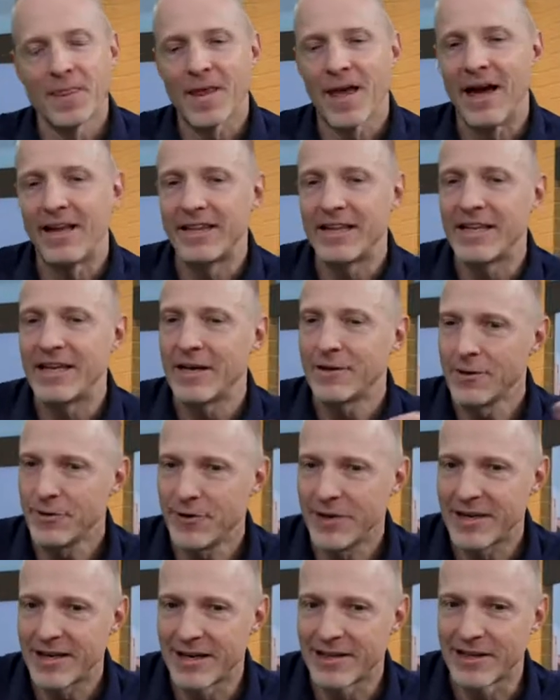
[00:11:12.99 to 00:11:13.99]
And then the other
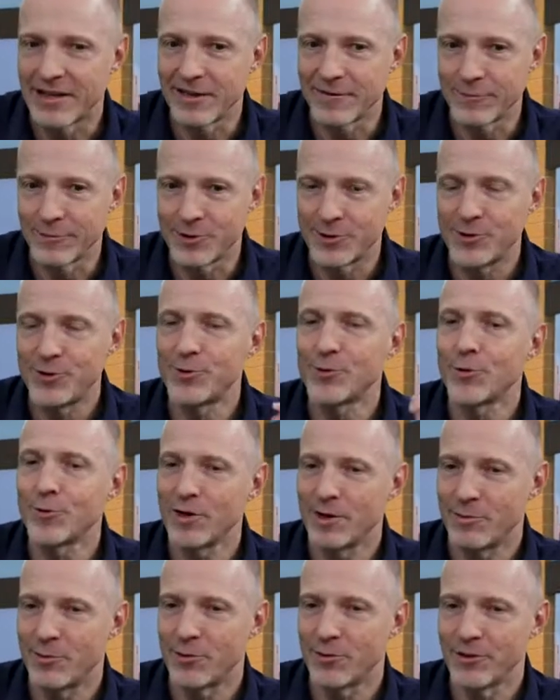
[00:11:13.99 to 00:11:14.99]
thing I loved was
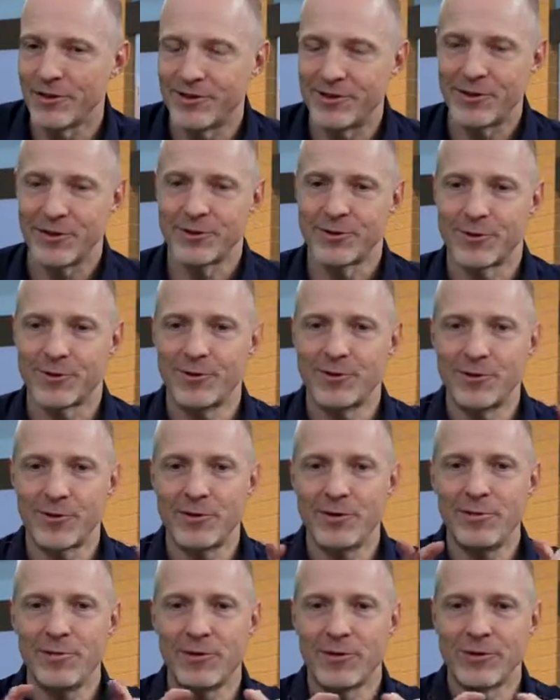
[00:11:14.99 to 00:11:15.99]
storyboards. You know, so
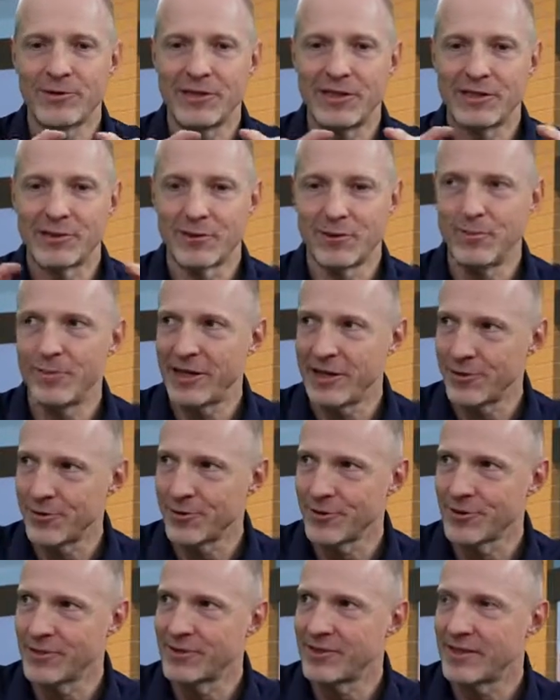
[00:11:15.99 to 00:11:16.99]
storyboards, these little
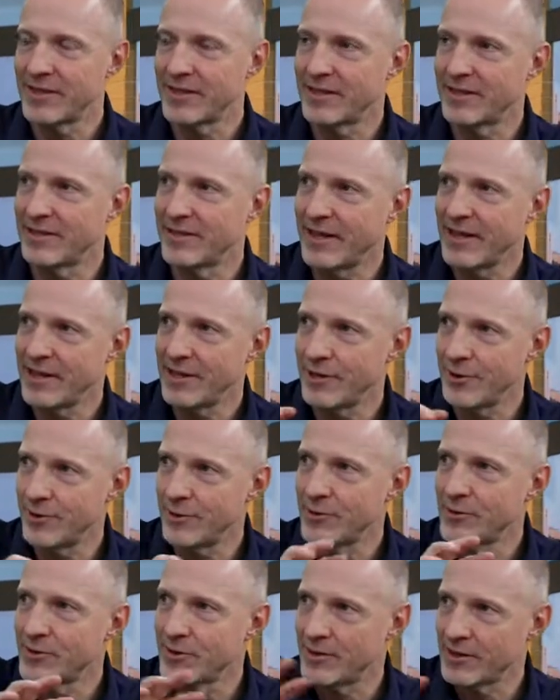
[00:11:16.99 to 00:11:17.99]
pictures that they
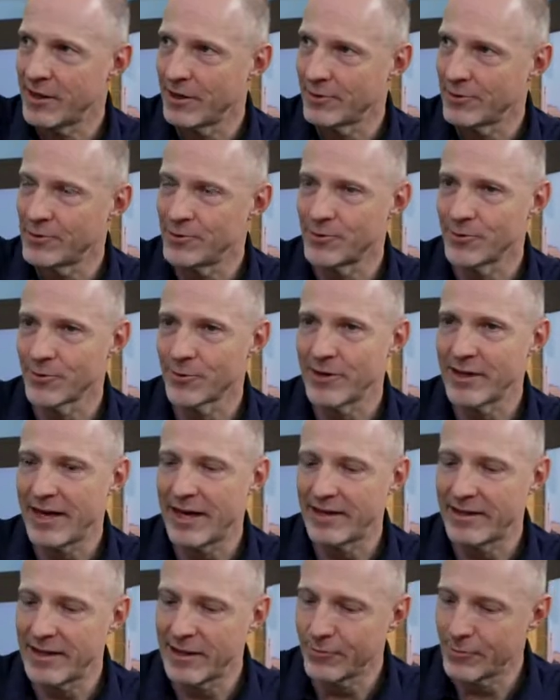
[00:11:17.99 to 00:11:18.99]
used to tell the story,
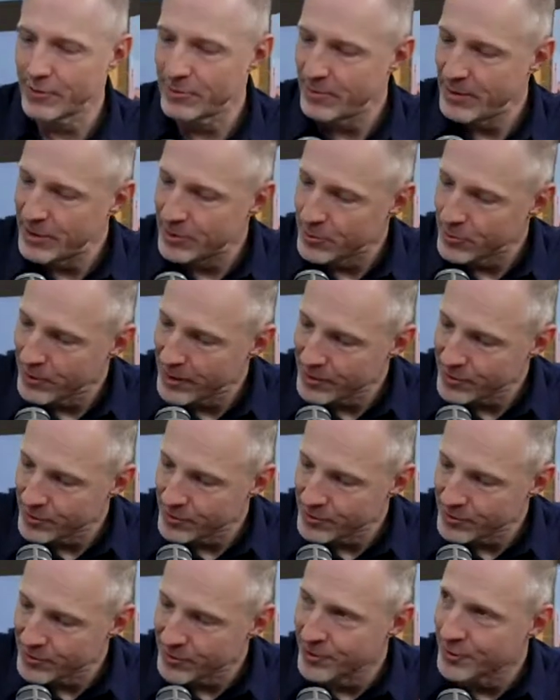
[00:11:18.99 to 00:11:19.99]
and there would be
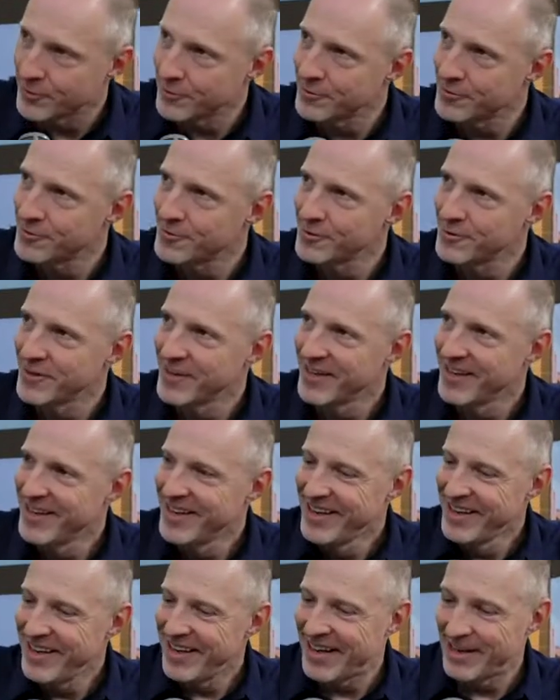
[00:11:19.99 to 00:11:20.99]
director's notes.
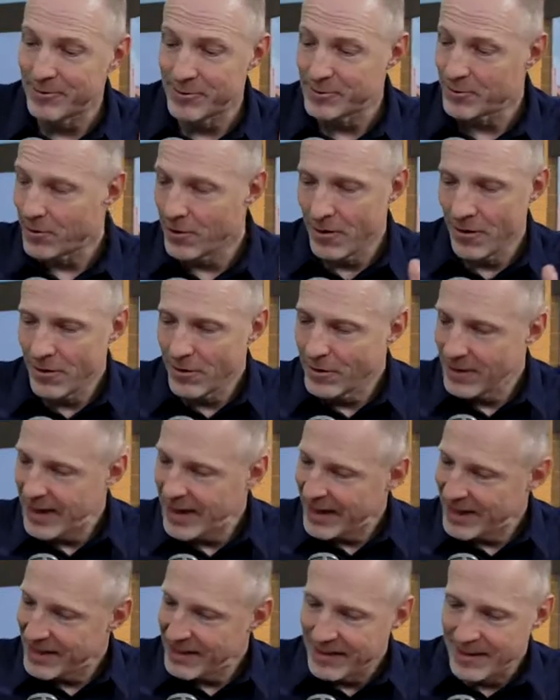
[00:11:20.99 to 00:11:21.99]
And it was all
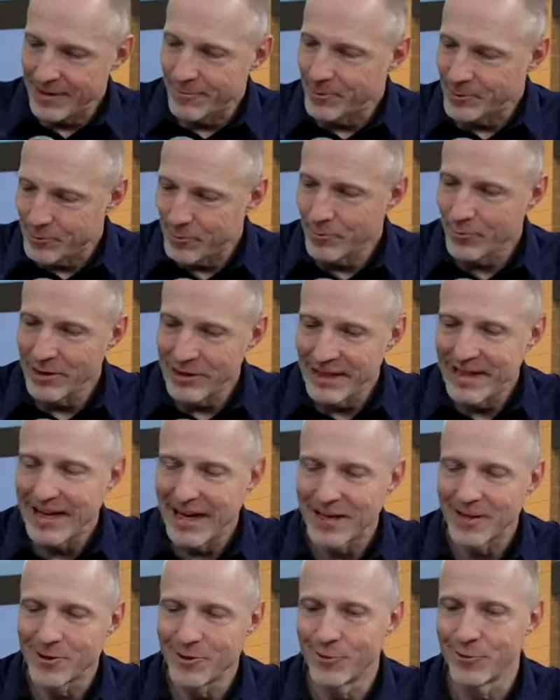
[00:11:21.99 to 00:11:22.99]
hand, it was really
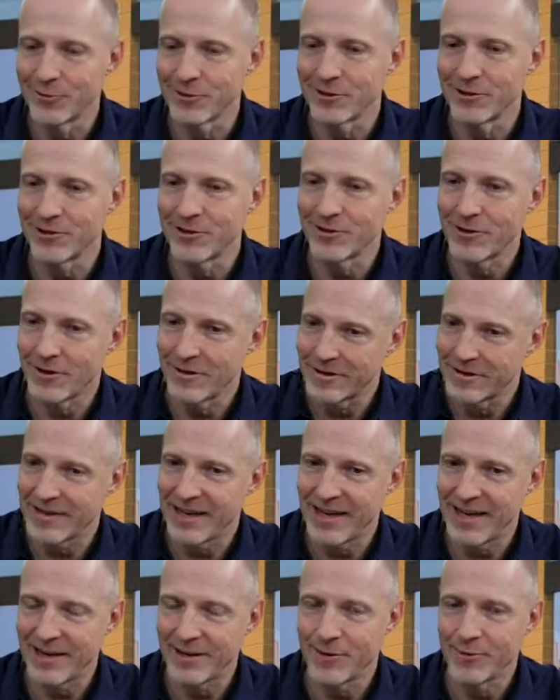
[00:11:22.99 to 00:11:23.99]
kind of cool to look at all this
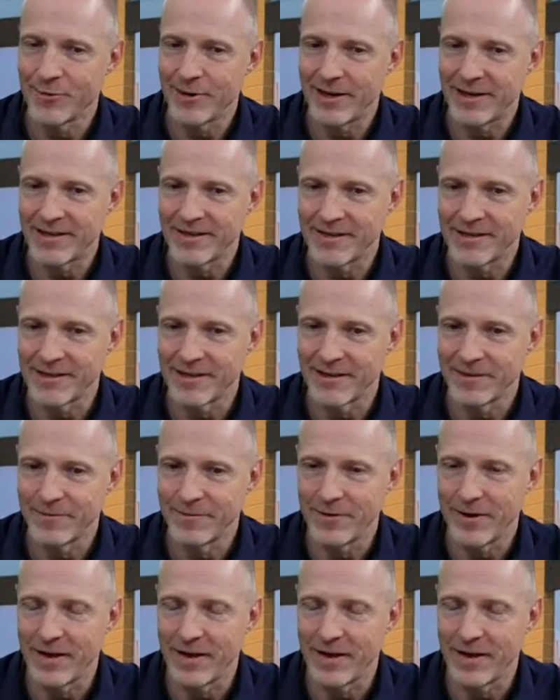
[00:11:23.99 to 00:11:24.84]
hand-created stuff.